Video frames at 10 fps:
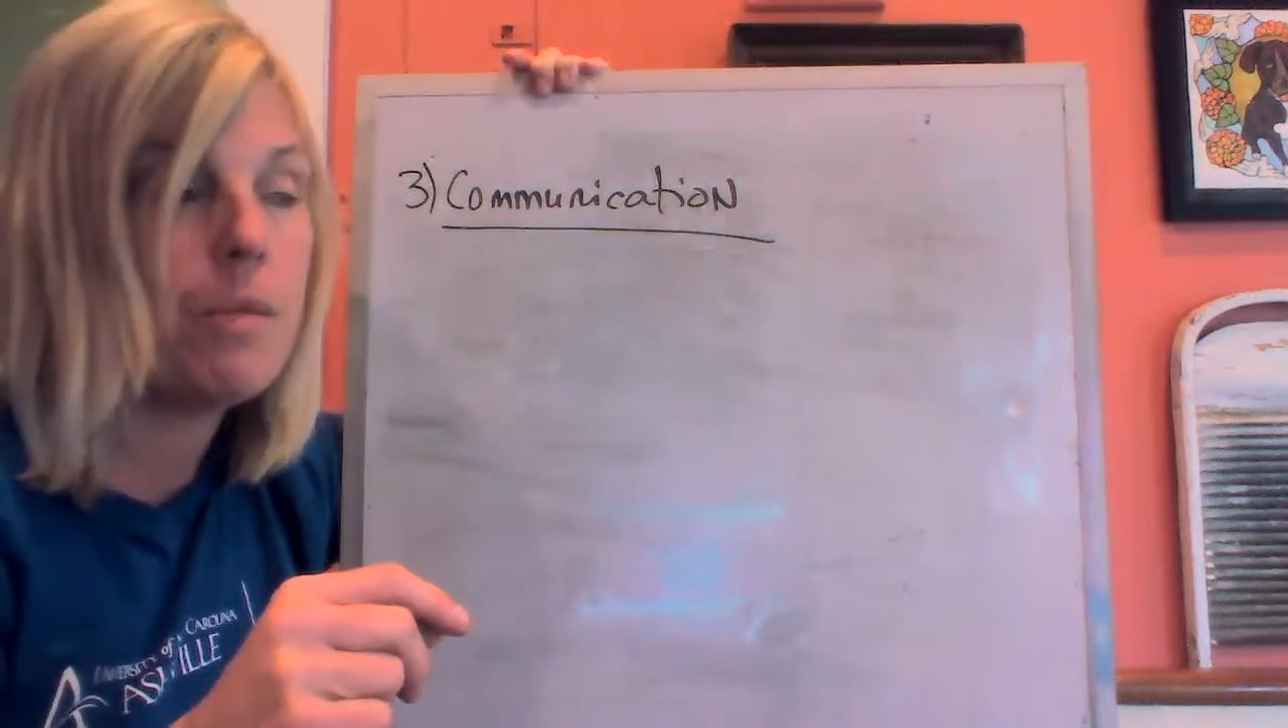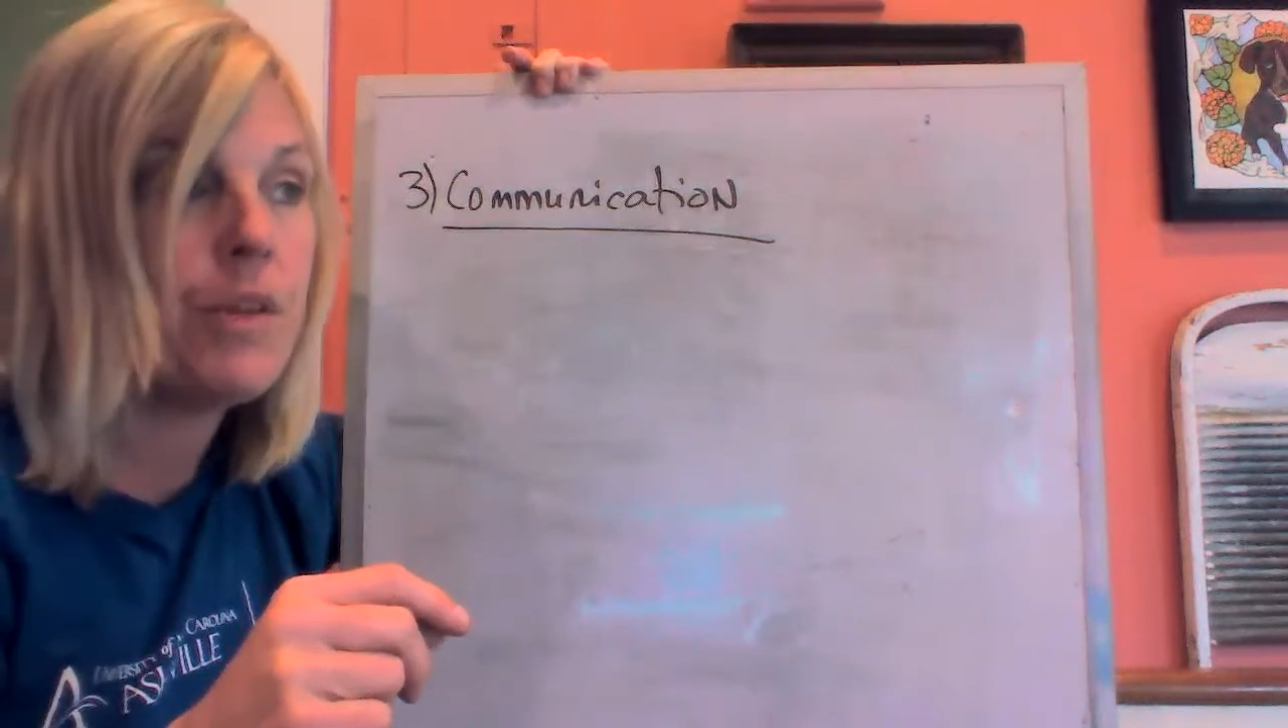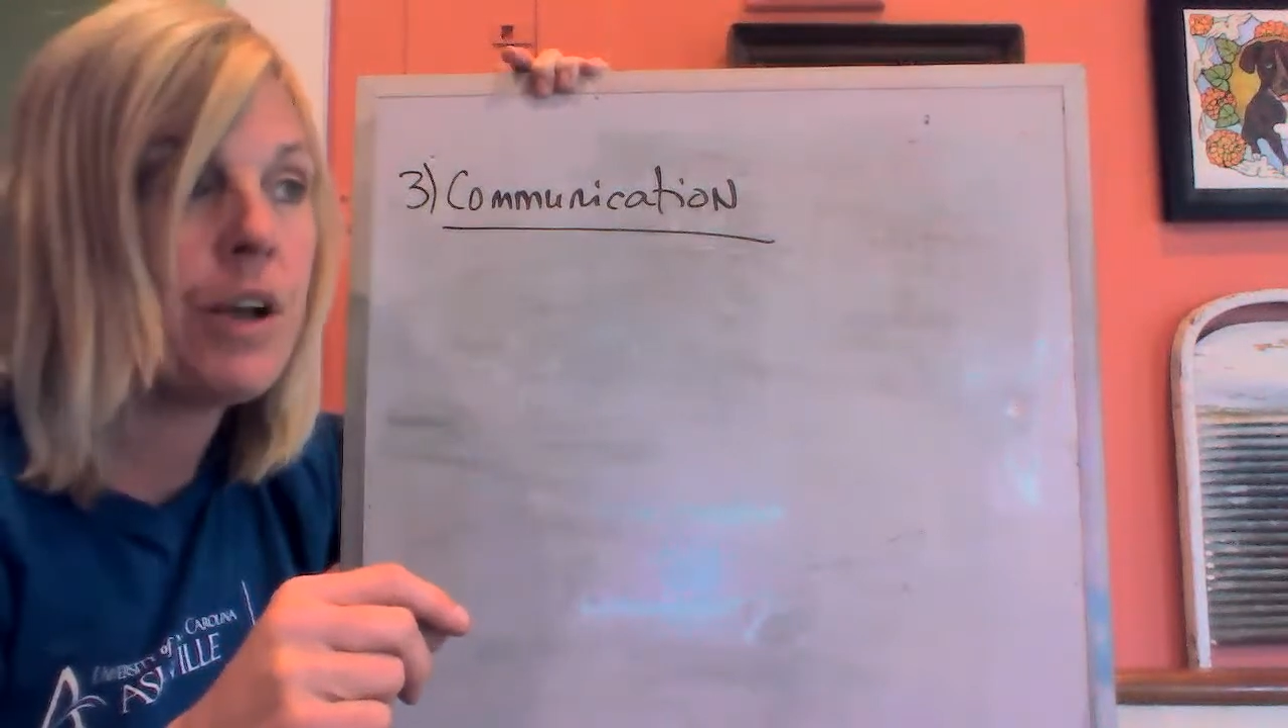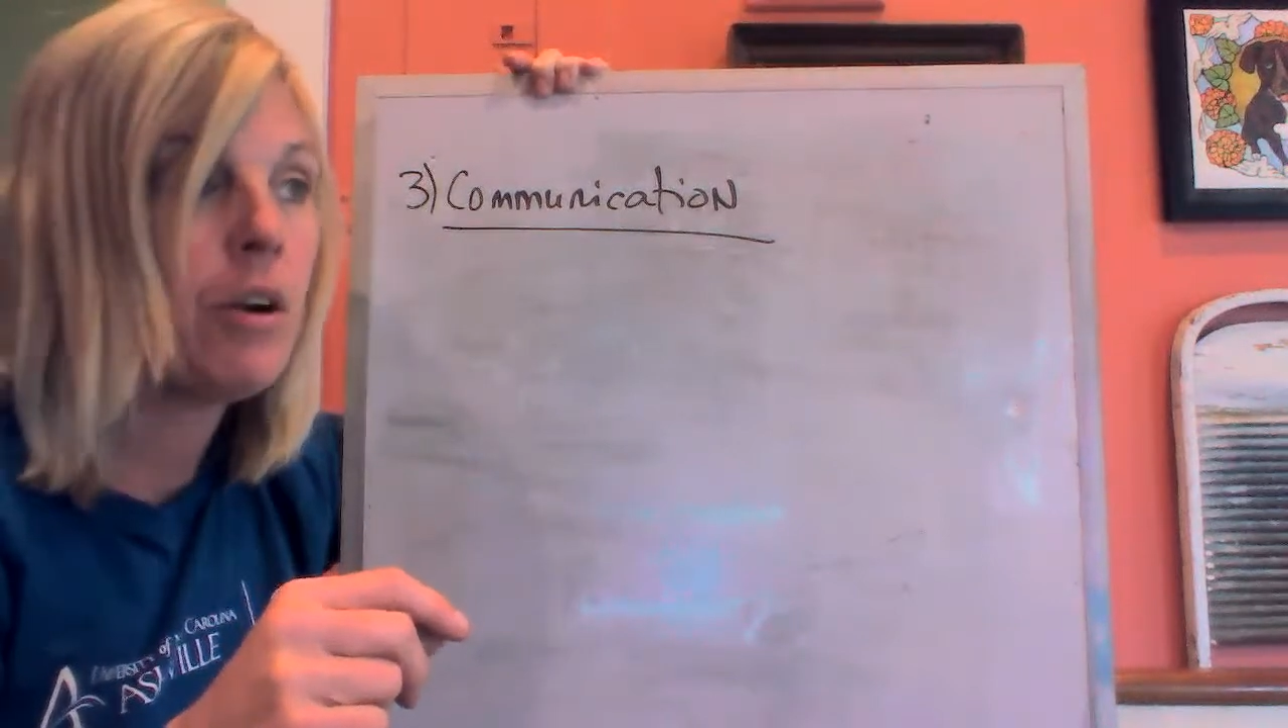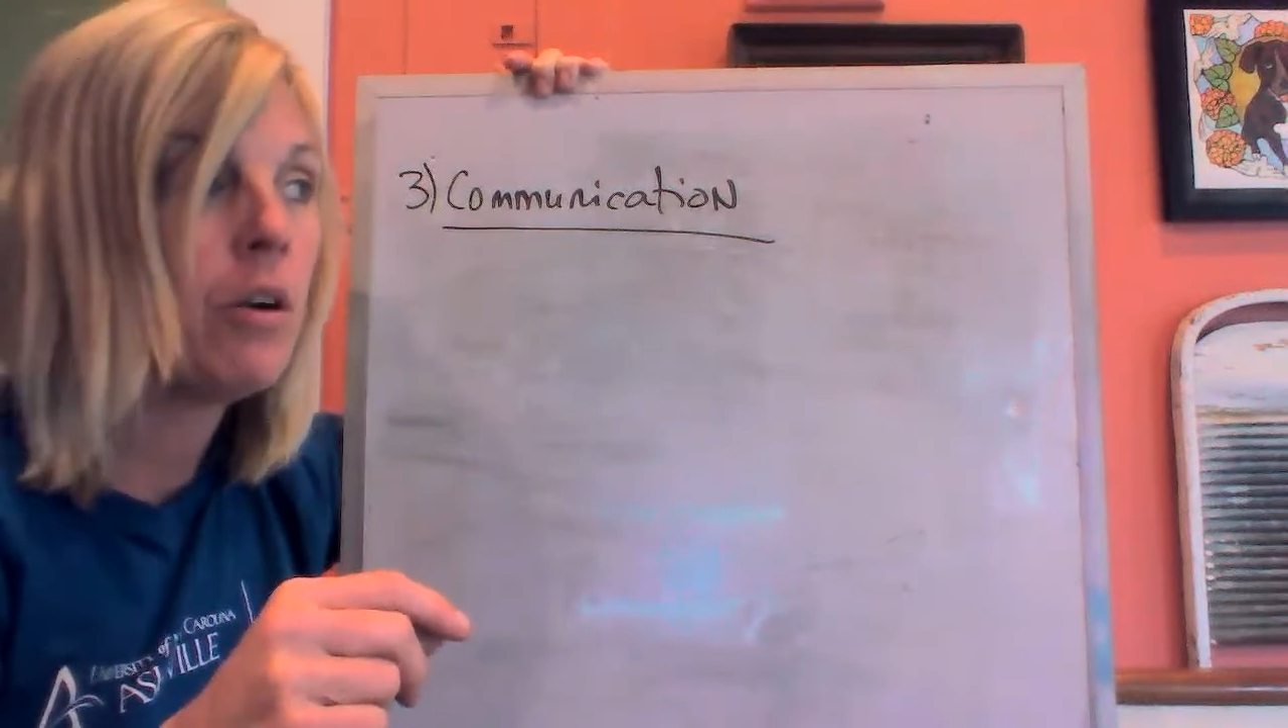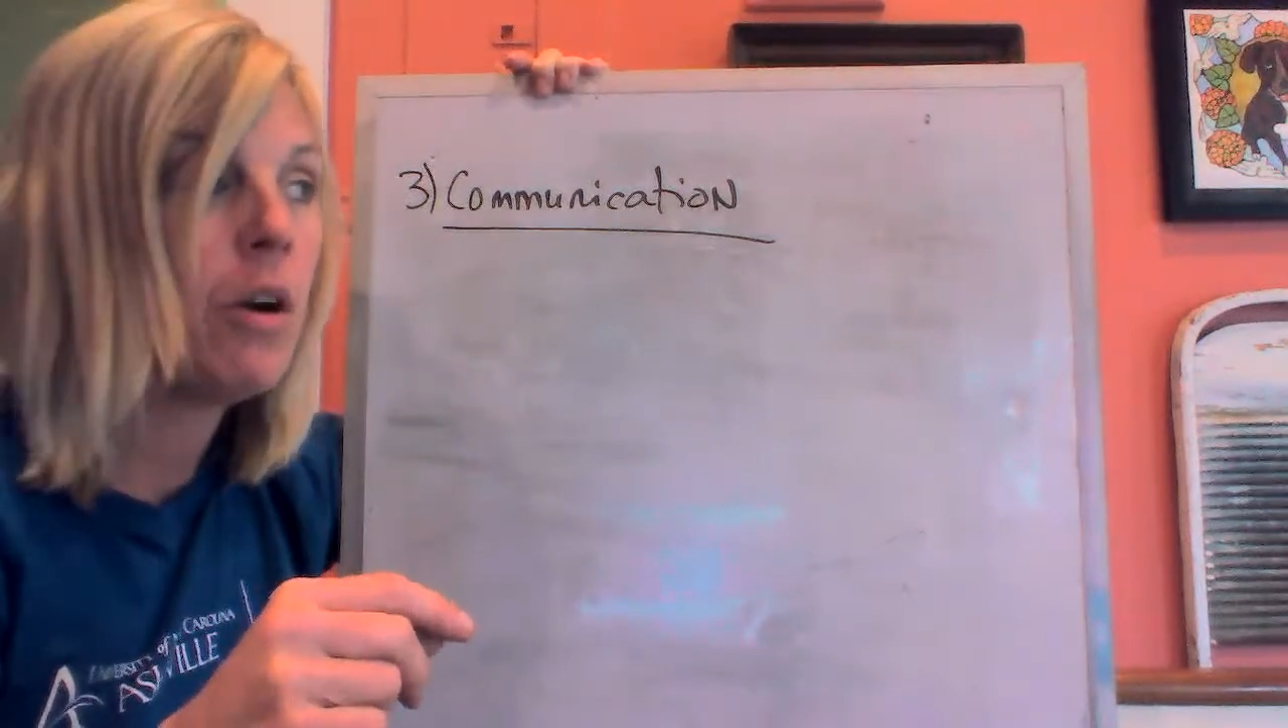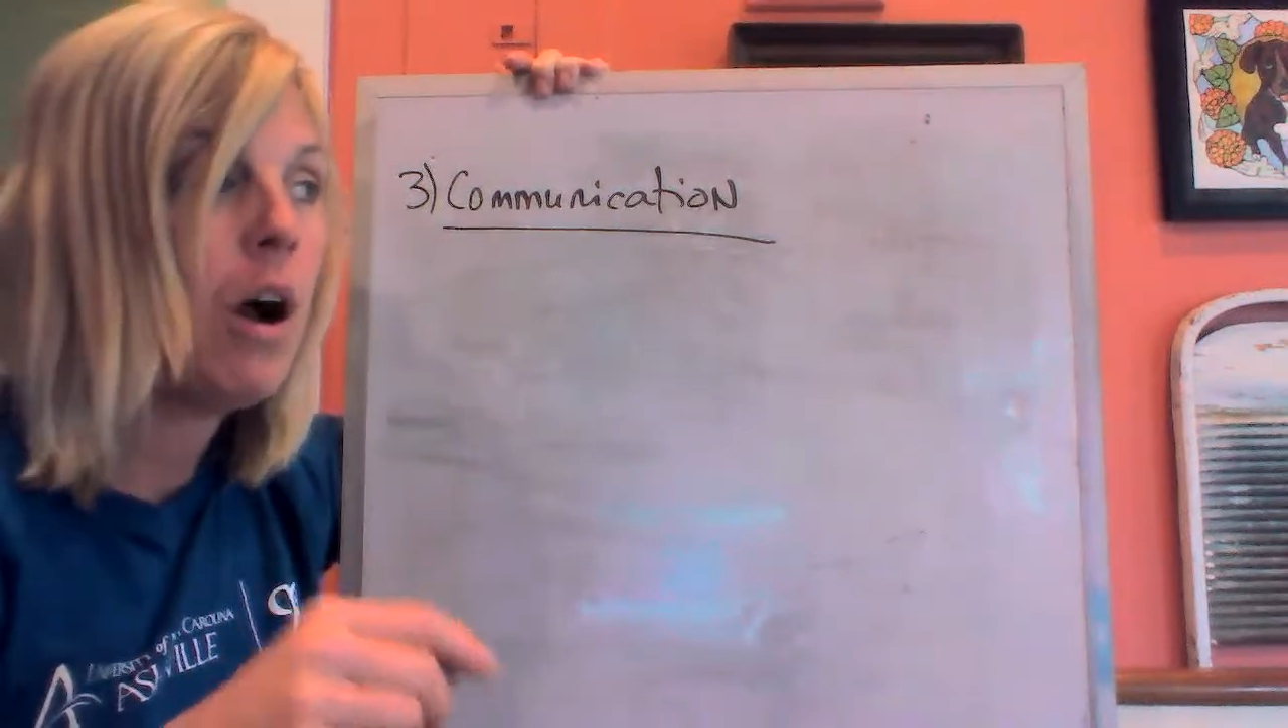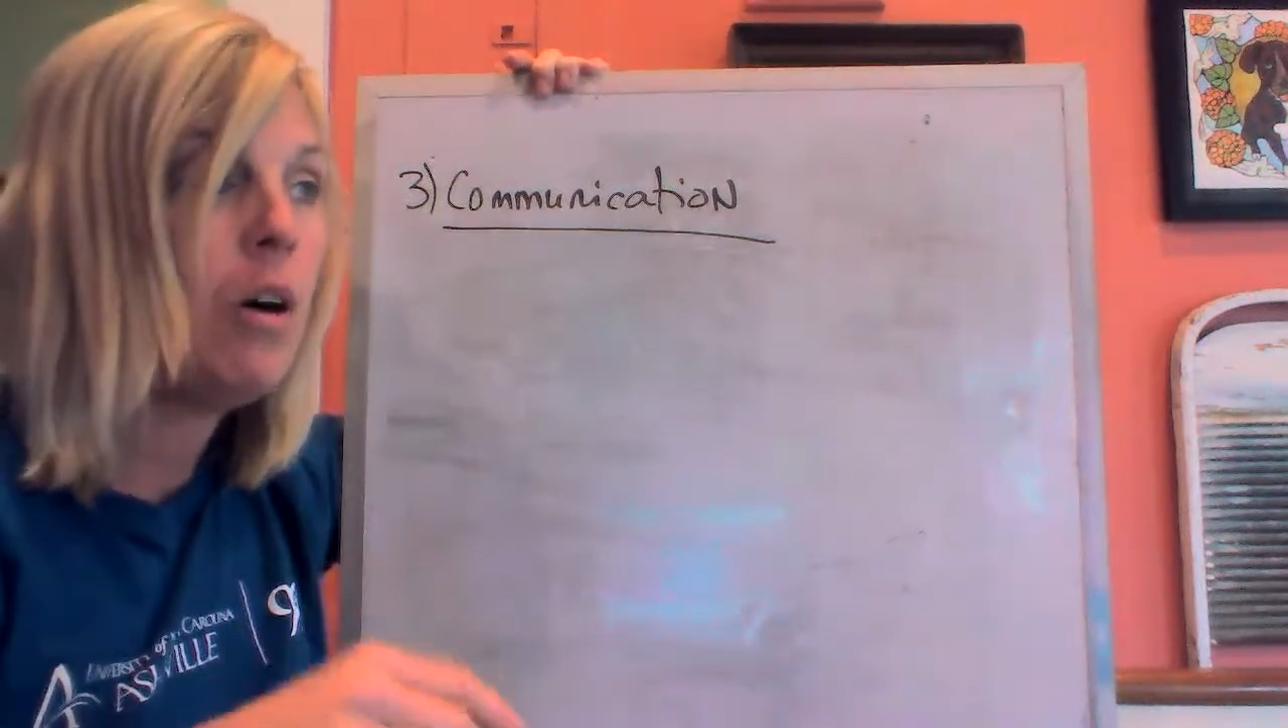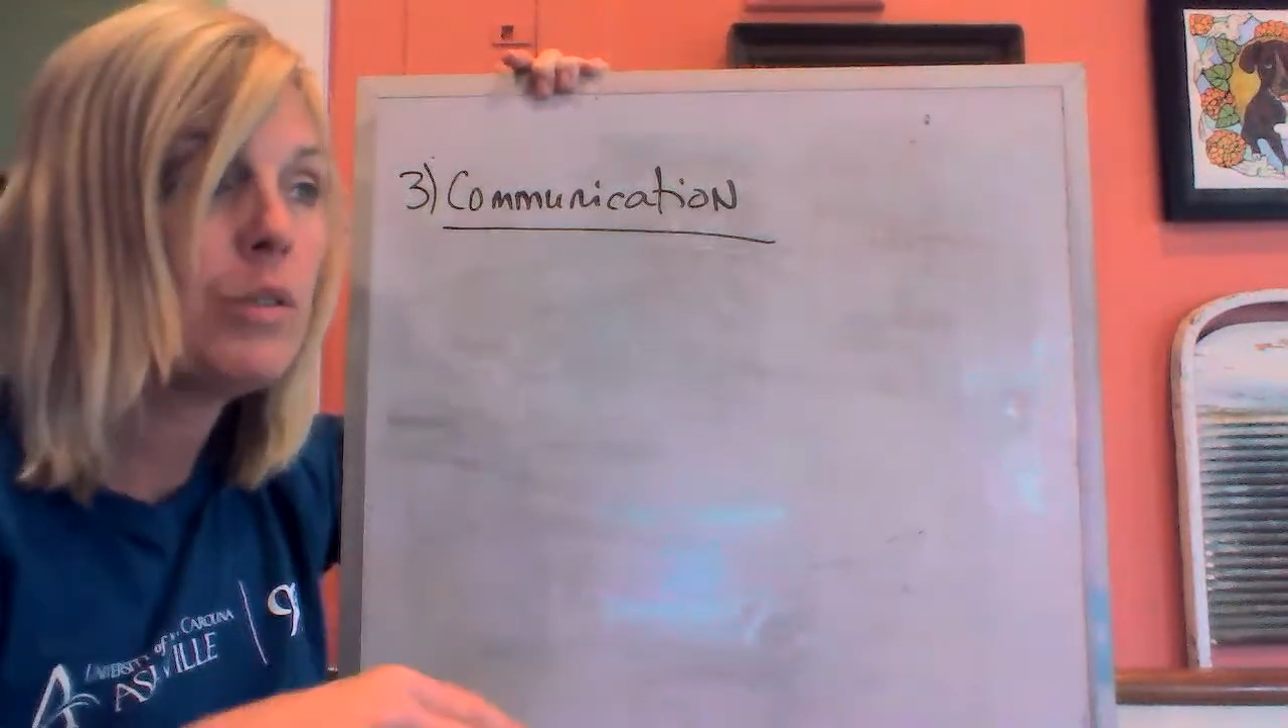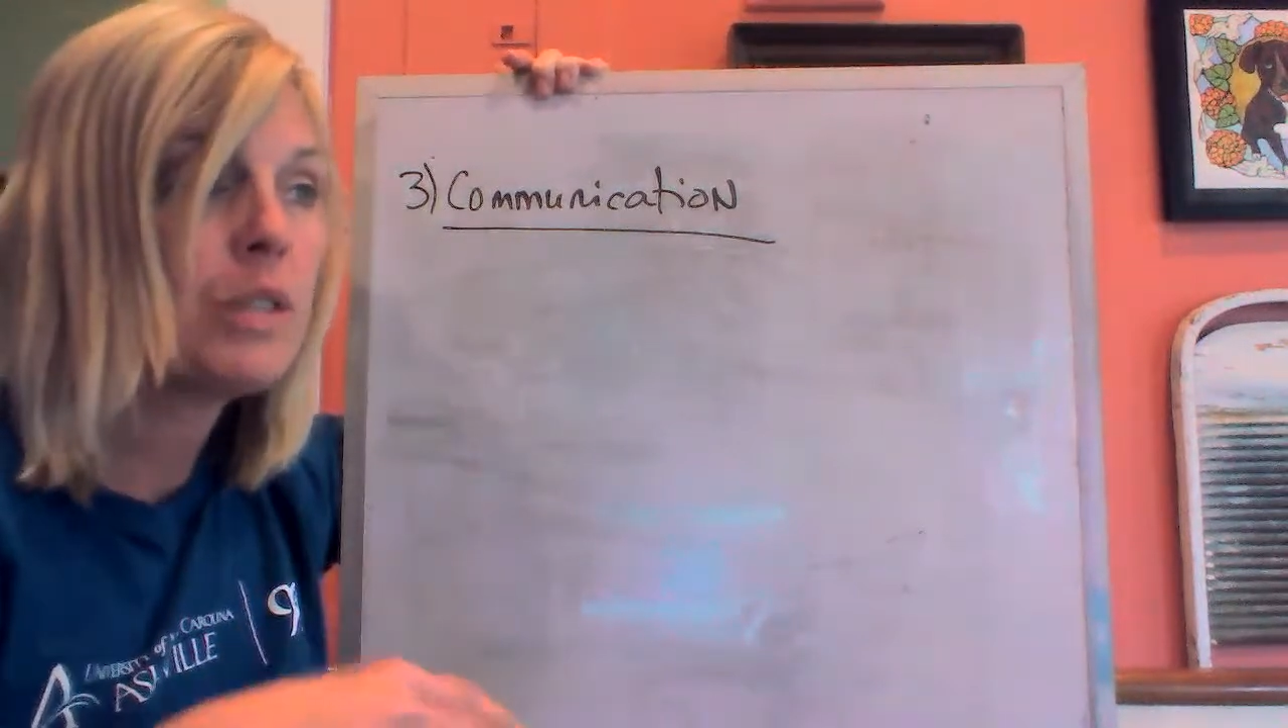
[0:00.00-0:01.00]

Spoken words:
There are all